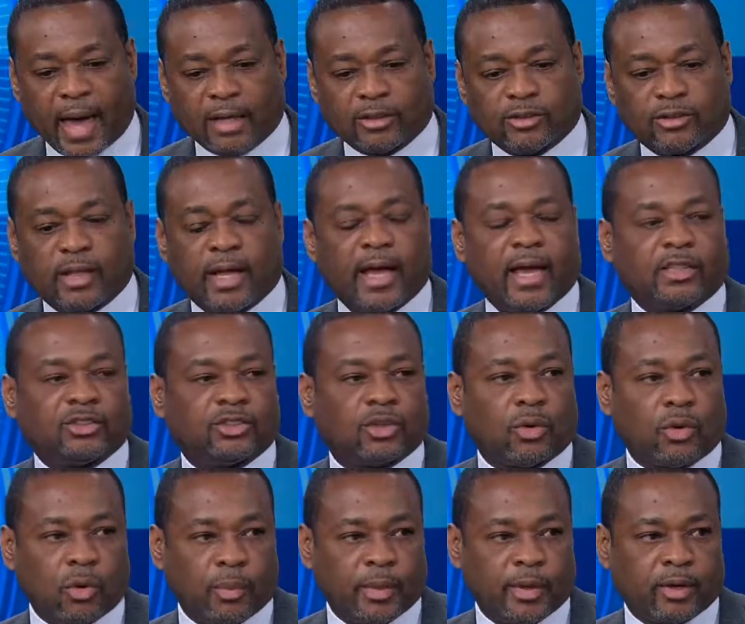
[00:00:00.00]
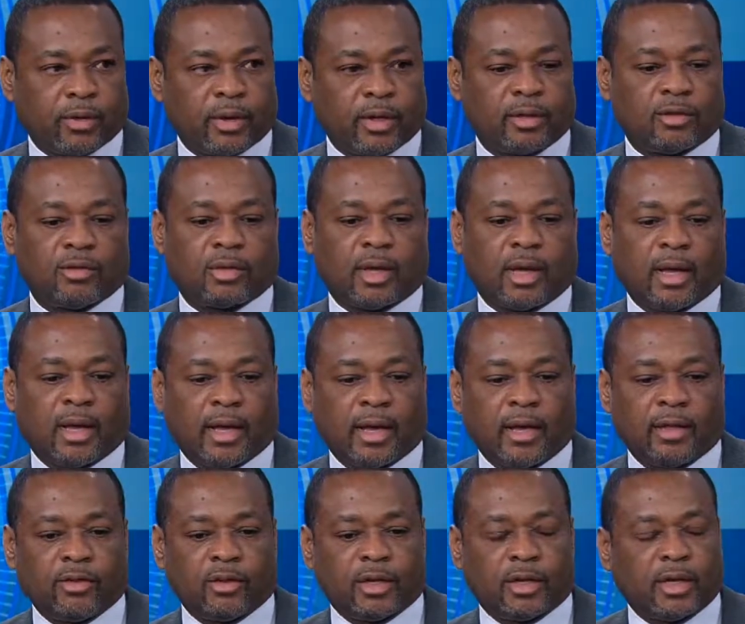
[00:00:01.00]

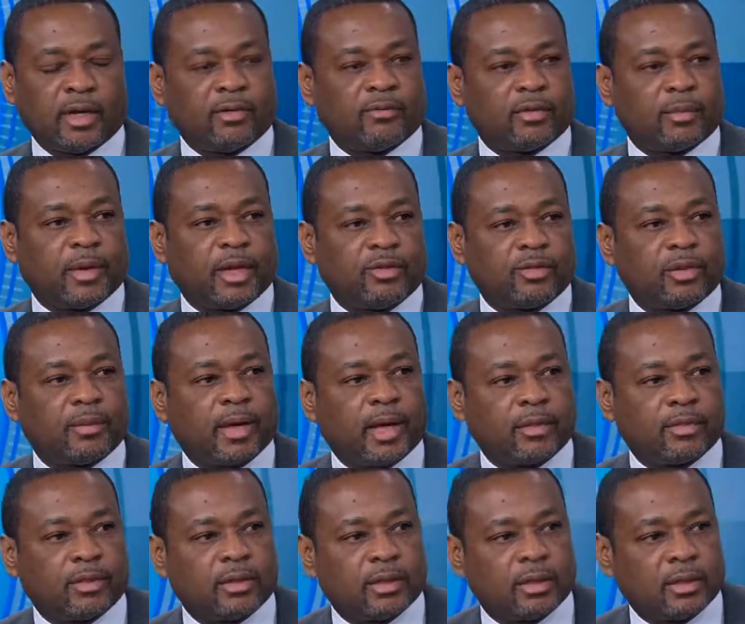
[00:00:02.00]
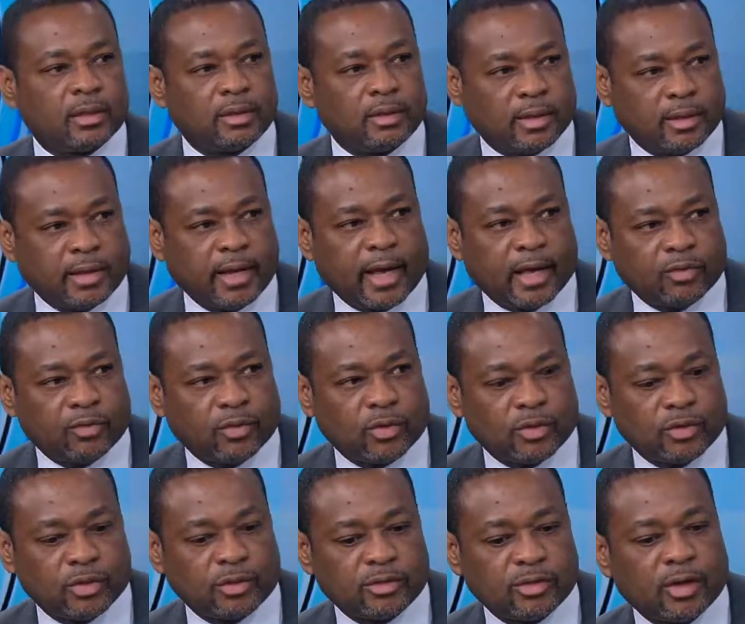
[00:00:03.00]
/opioids, and you can get information about the task
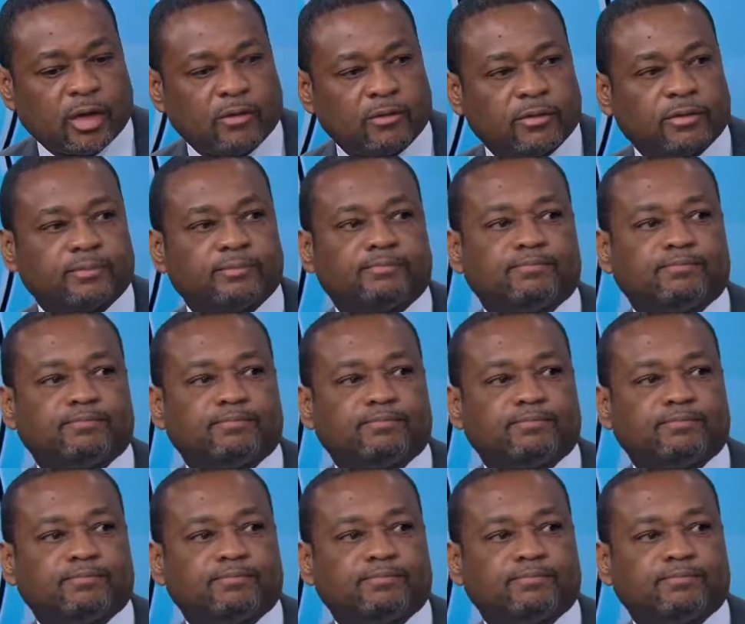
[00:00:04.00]
force itself.